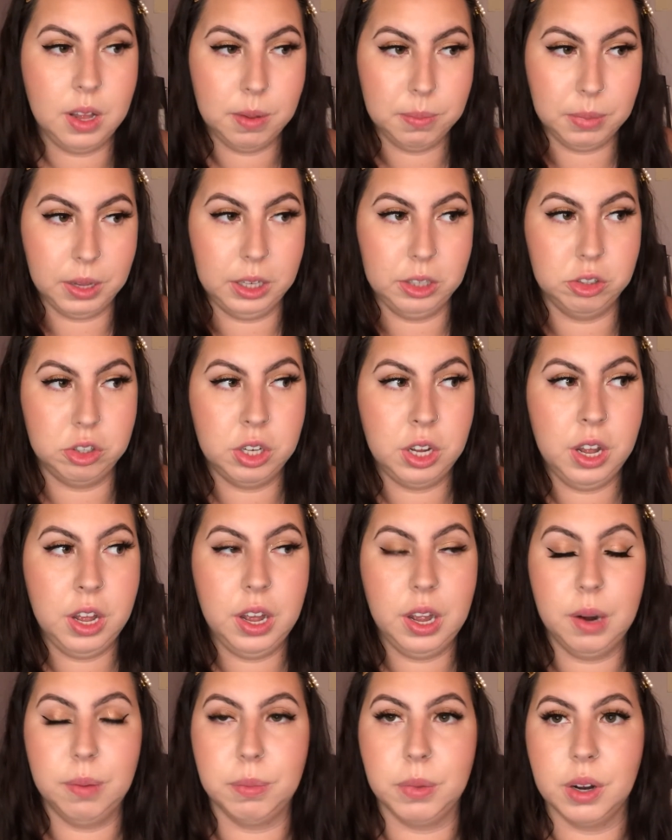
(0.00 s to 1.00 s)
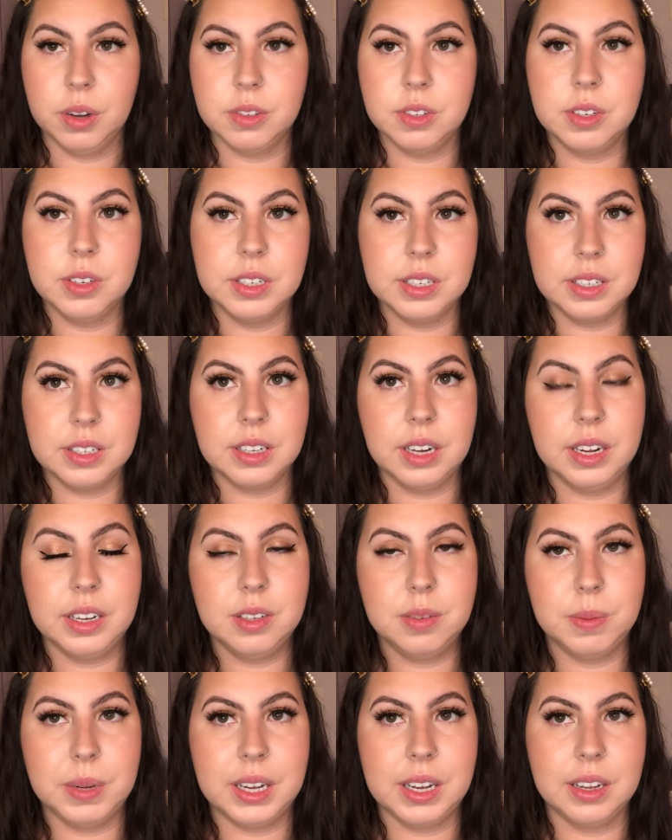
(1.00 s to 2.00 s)
blush and bronzer is
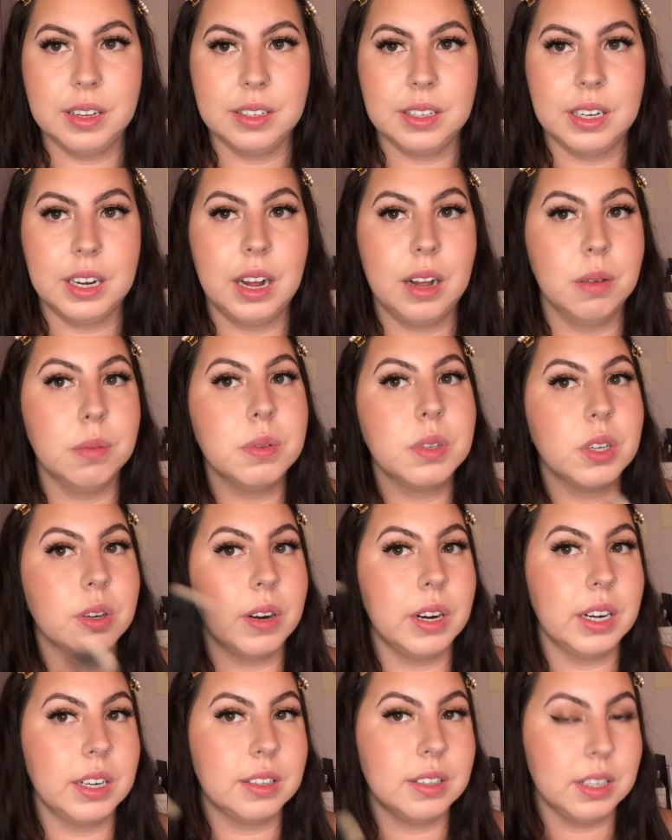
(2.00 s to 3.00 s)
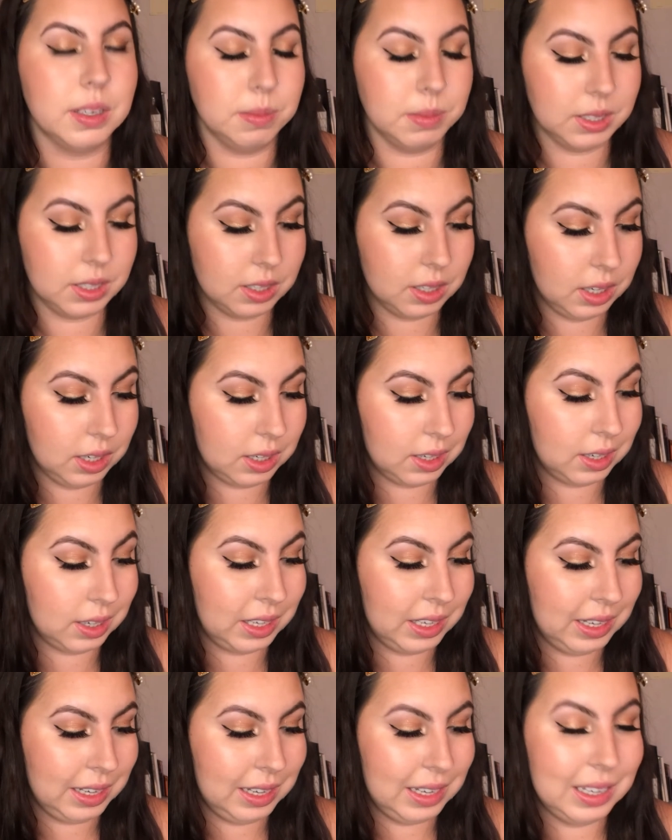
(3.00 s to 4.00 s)
nice because it helps create a seamless look.
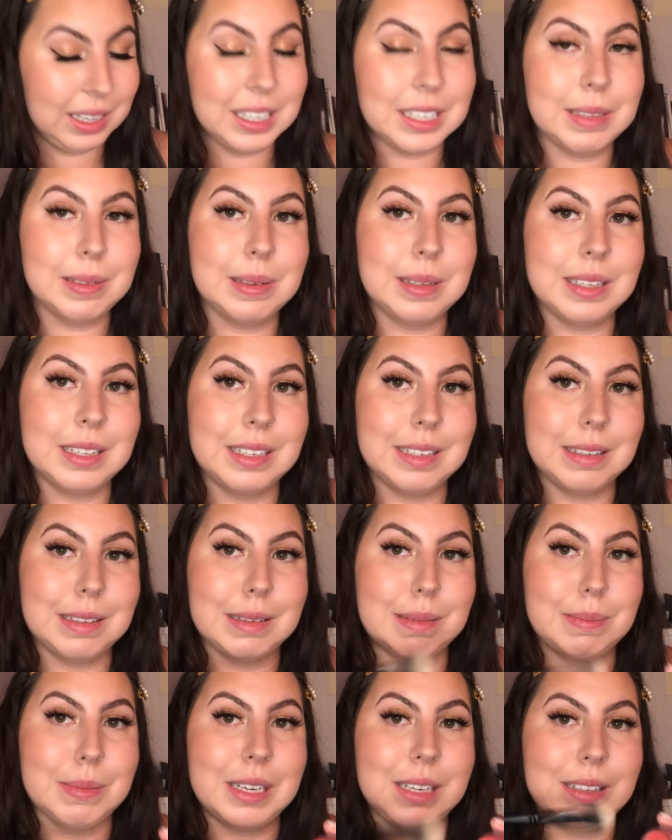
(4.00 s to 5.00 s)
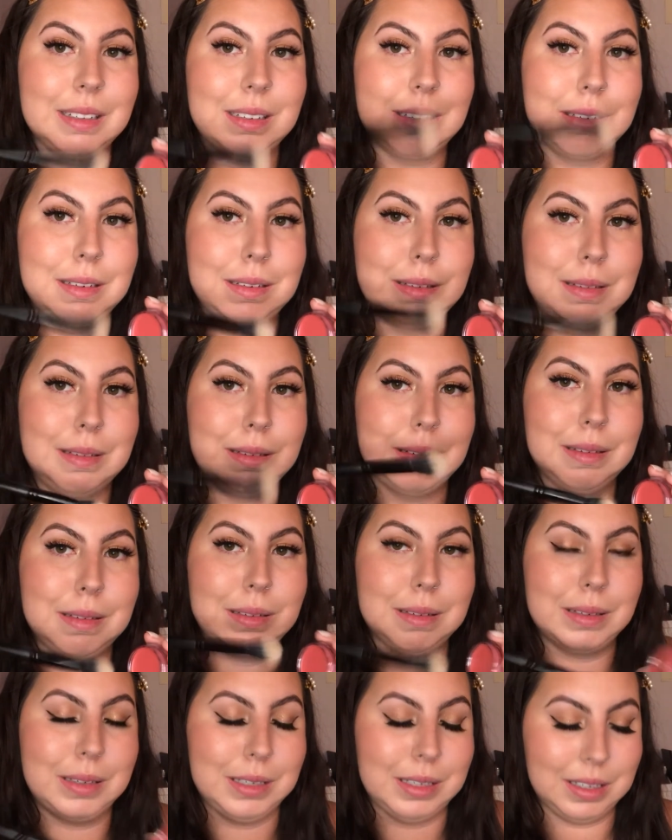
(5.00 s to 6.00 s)
The only thing is I might
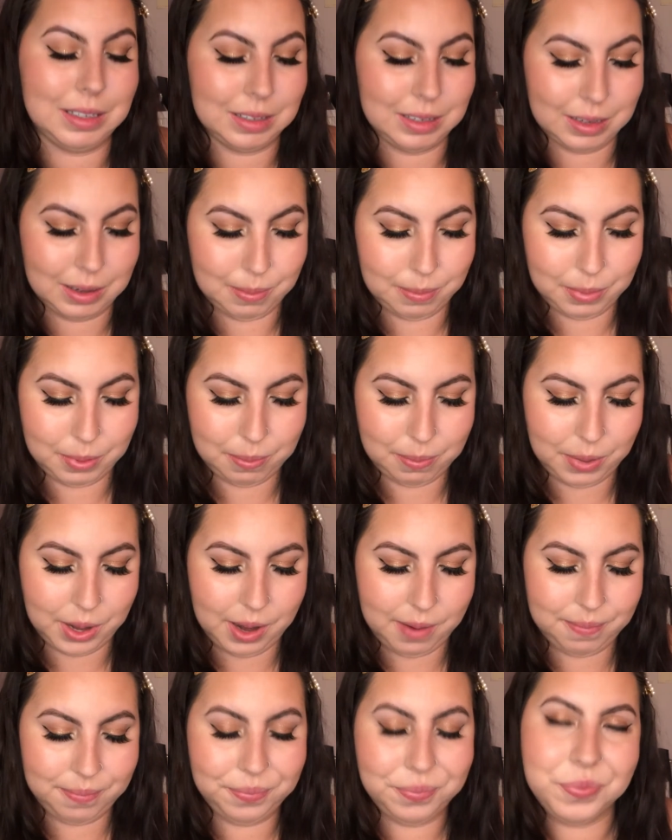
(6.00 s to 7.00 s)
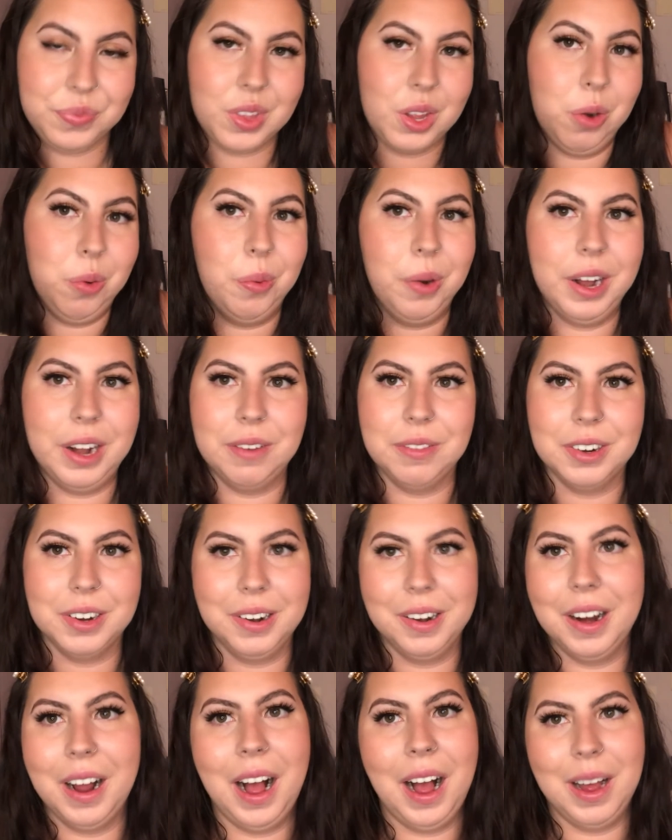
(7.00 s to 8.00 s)
dirty it up, but
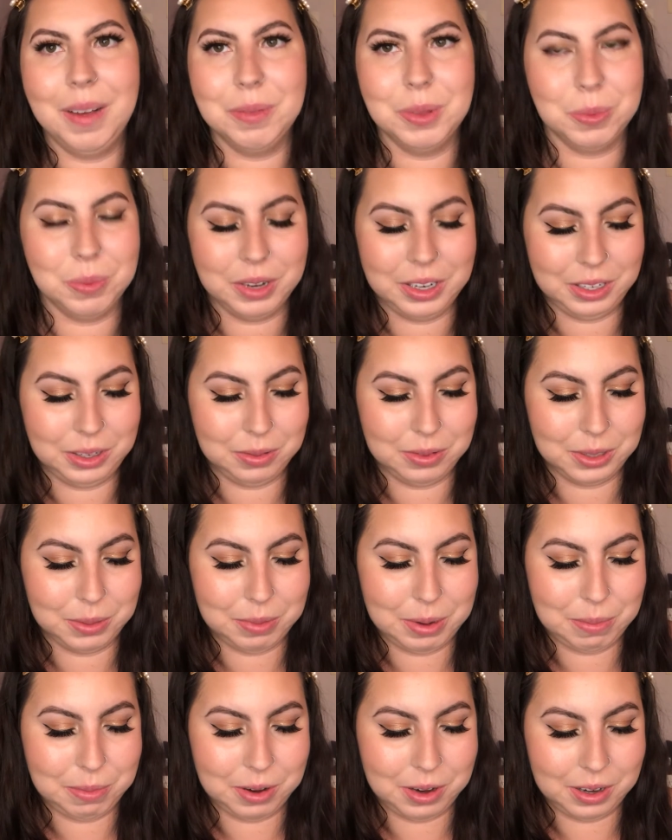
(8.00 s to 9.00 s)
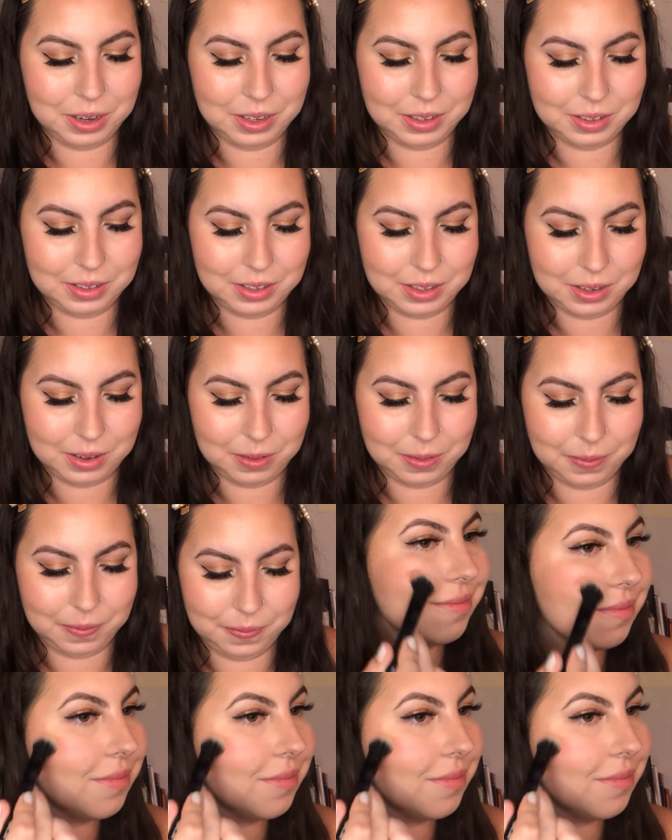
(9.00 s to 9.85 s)
whatever. I'm the one using my products, so.